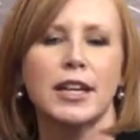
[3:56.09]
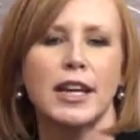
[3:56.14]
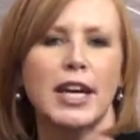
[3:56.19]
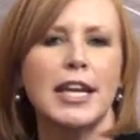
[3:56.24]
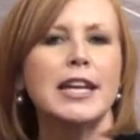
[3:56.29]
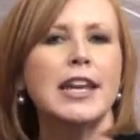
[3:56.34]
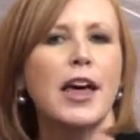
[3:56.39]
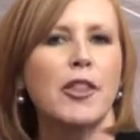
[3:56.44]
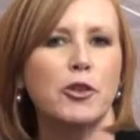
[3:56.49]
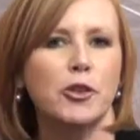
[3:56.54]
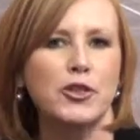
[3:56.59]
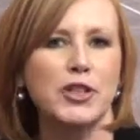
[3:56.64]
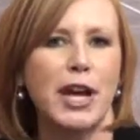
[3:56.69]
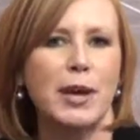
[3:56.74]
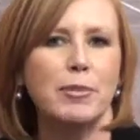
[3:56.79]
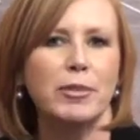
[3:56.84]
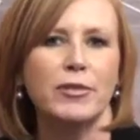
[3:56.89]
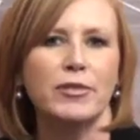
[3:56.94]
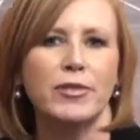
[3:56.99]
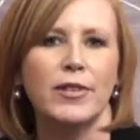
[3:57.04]
another
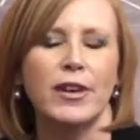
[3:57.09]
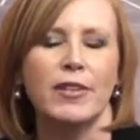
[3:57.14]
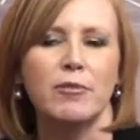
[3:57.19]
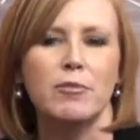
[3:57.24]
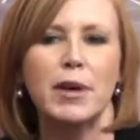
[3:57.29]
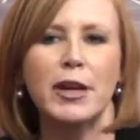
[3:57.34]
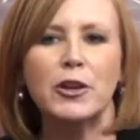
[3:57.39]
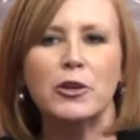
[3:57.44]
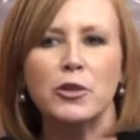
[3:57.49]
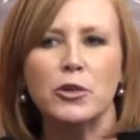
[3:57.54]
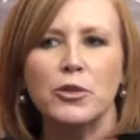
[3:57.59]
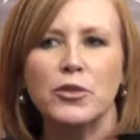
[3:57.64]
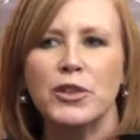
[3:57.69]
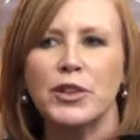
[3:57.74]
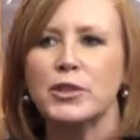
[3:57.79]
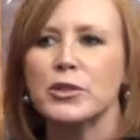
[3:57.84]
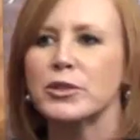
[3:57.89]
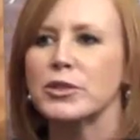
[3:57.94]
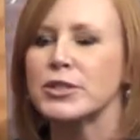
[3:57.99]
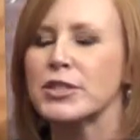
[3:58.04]
type of medical
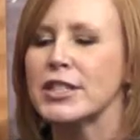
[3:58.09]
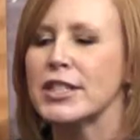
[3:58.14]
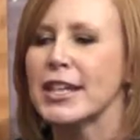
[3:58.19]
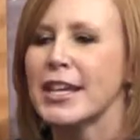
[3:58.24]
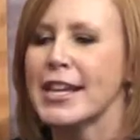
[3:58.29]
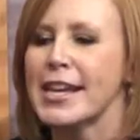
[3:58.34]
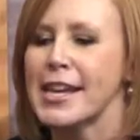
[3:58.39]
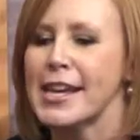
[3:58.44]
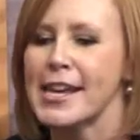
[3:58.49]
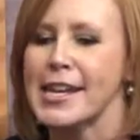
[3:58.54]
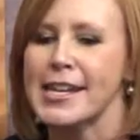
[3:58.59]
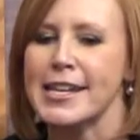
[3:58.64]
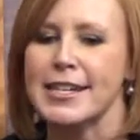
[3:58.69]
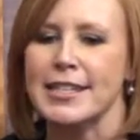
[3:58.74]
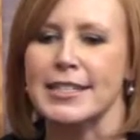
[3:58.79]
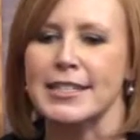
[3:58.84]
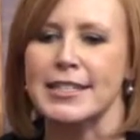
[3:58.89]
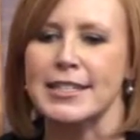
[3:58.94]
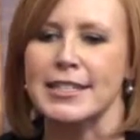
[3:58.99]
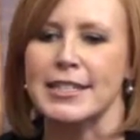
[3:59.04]
field,
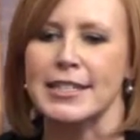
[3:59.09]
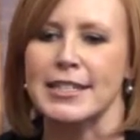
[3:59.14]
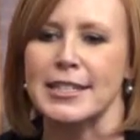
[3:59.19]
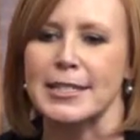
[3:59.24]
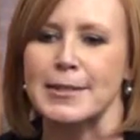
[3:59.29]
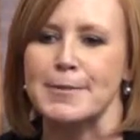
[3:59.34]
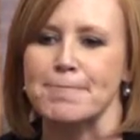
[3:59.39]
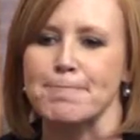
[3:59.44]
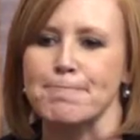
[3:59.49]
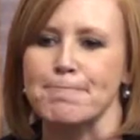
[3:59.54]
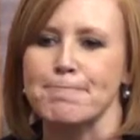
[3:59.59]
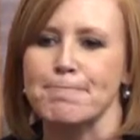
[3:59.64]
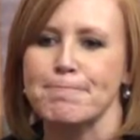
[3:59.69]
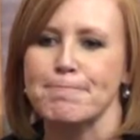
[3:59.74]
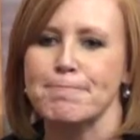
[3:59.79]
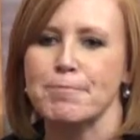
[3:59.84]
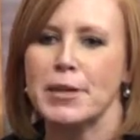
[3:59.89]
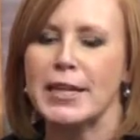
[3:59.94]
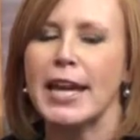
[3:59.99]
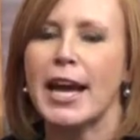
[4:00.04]
and
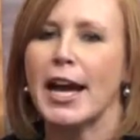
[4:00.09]
but yeah,